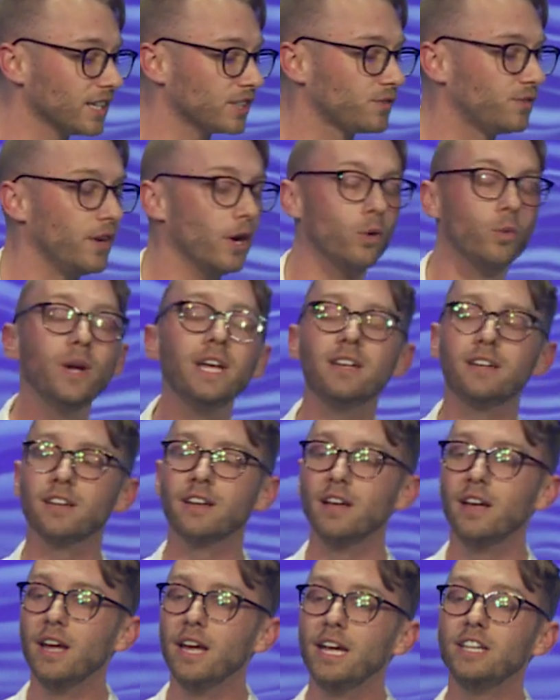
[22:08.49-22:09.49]
us feel
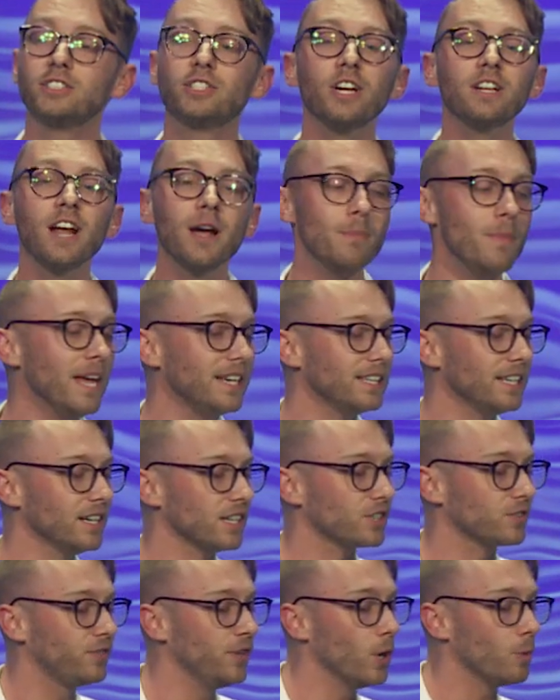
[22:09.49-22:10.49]
weak. He's good at making
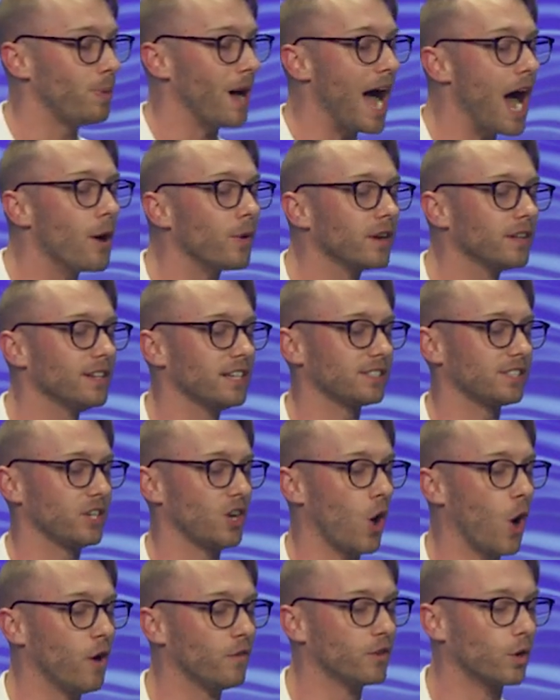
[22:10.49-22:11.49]
us feel powerless
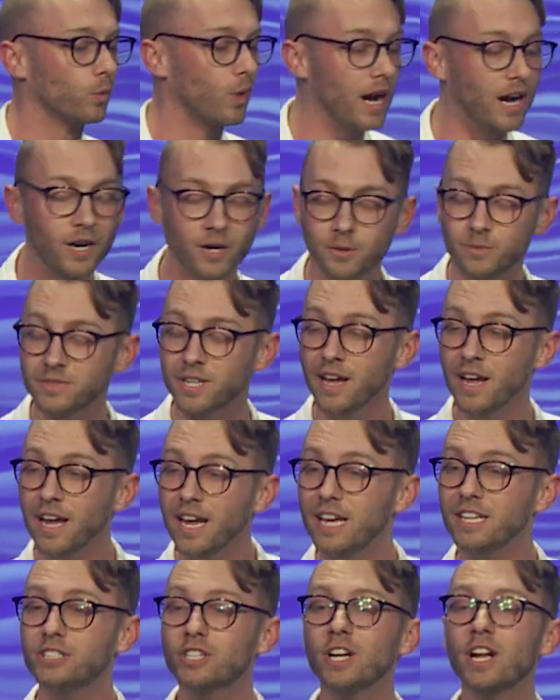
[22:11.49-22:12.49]
and overwhelmed.
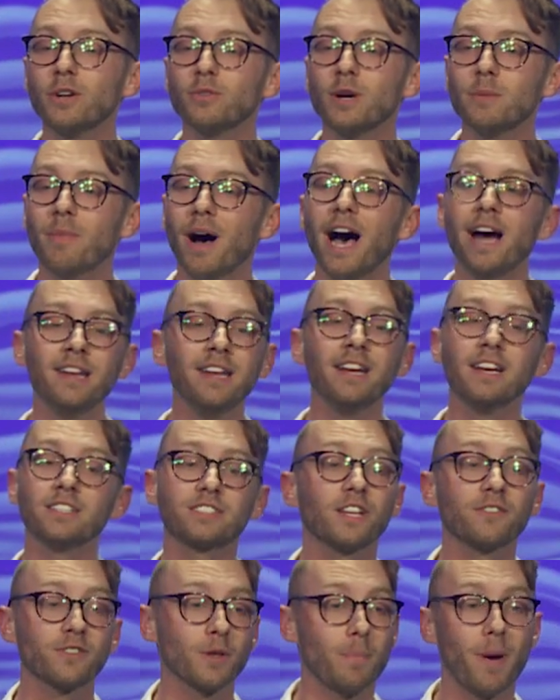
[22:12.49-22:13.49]
He's good at reminding
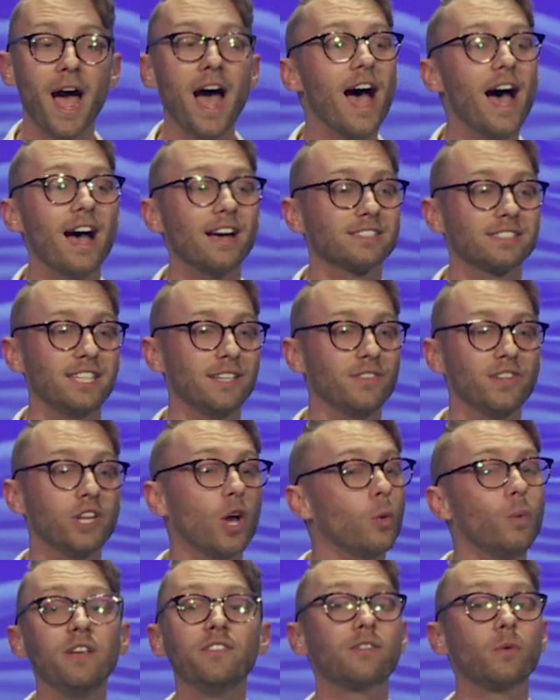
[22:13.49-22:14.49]
us of the past, even
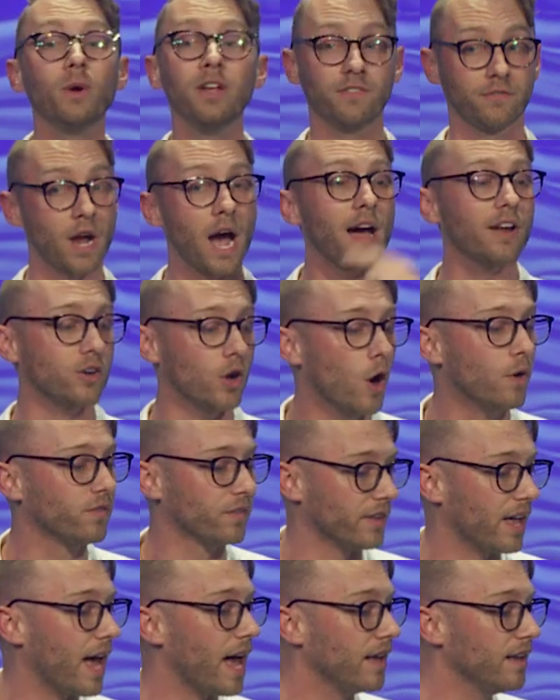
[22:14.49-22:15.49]
though we've, we've gotten
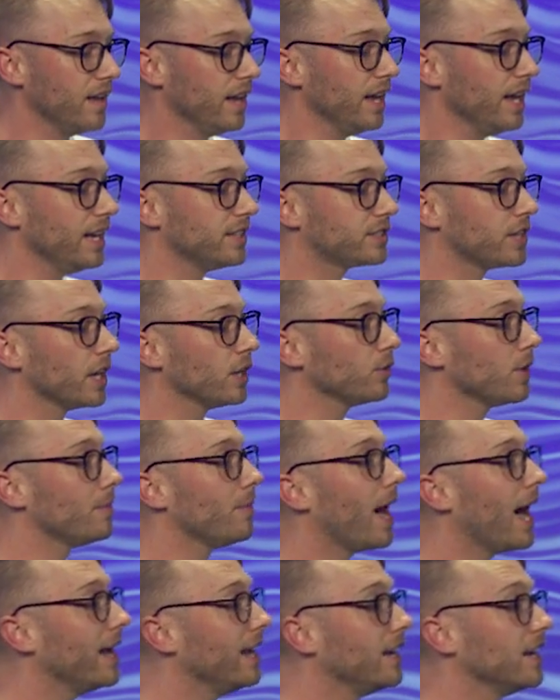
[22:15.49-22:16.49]
over that. He's good at
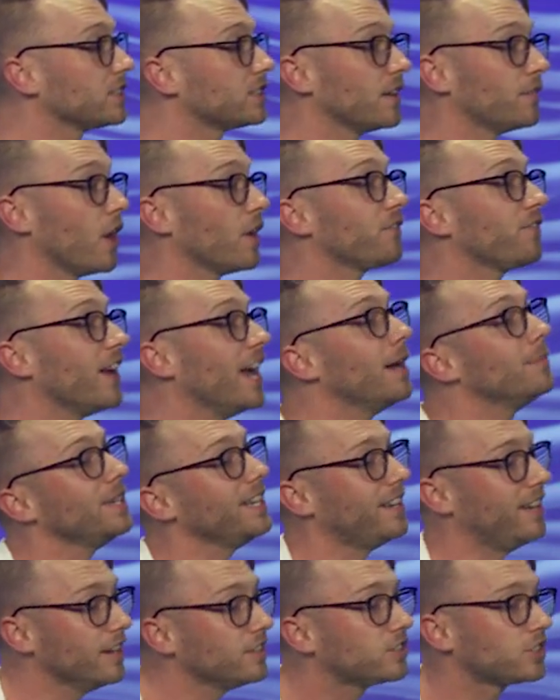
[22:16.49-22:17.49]
reminding us of our
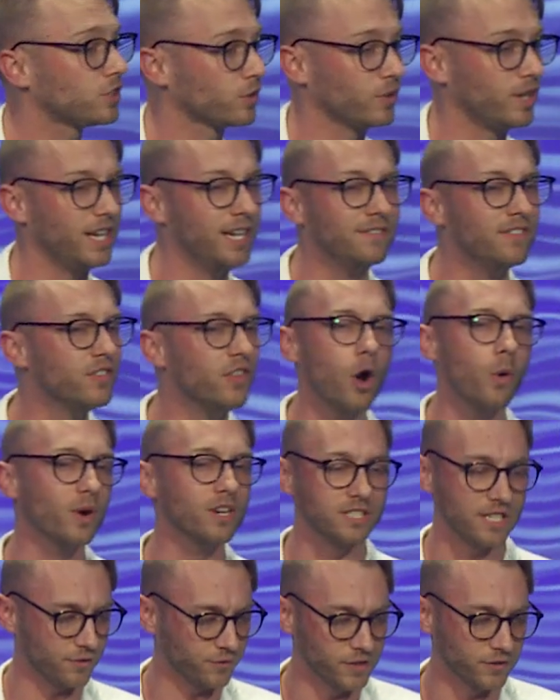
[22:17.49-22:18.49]
family history, even though
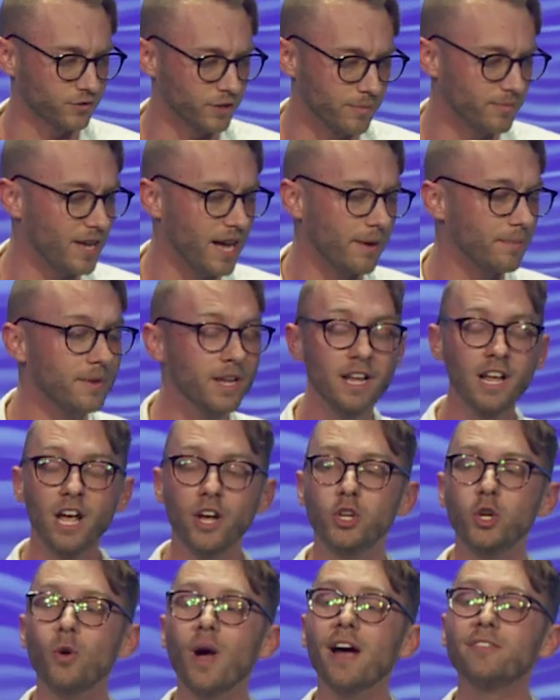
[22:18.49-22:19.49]
we're different from them.
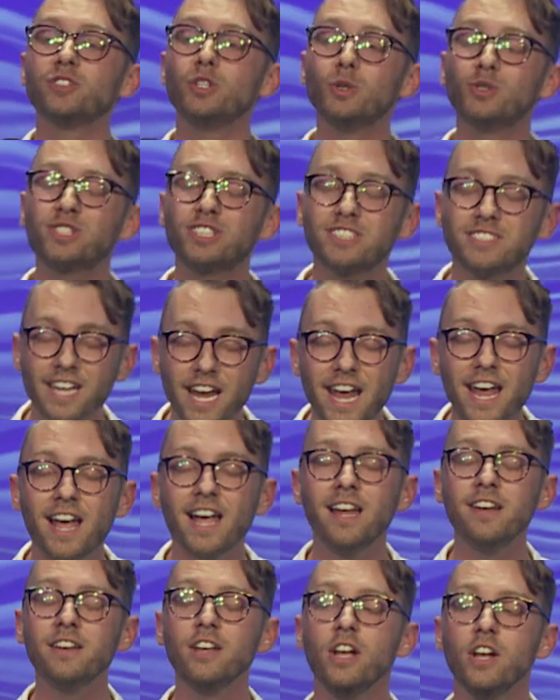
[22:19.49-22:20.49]
You have to
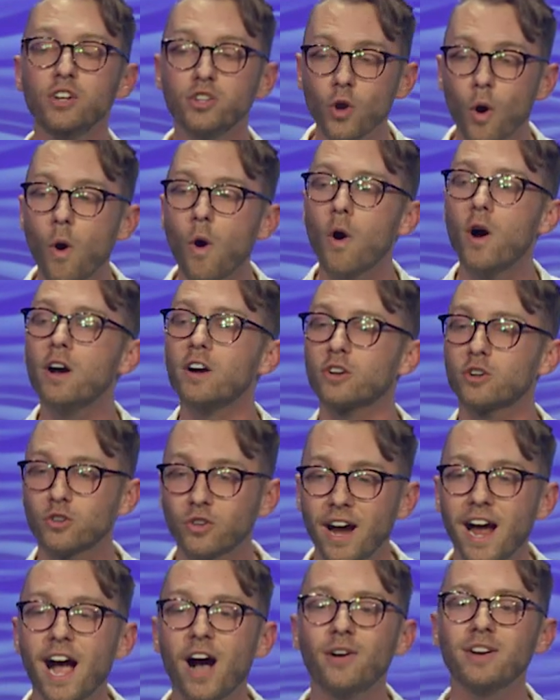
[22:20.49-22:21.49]
stand your
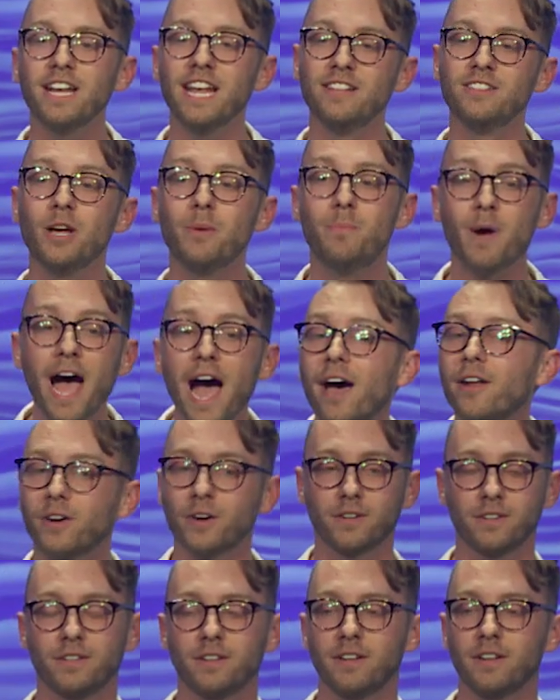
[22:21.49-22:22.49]
ground in the
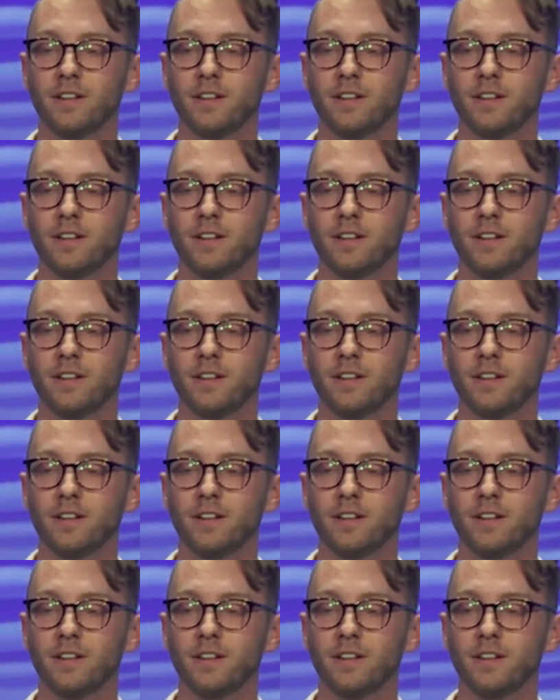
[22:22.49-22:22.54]
battle.